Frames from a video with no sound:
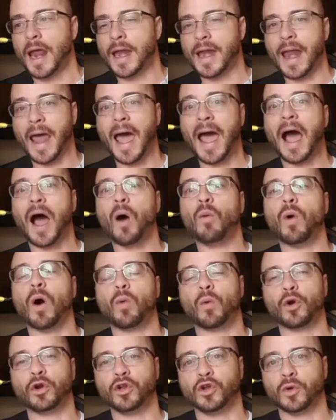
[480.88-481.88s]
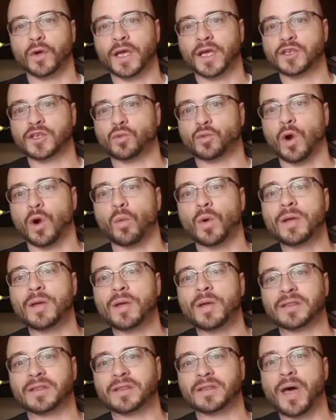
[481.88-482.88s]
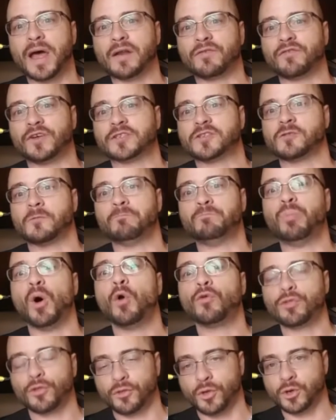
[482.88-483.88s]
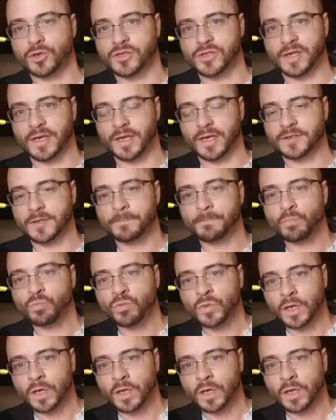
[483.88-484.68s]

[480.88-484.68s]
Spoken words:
And now what we're doing is we're reaping the benefits of both of those things.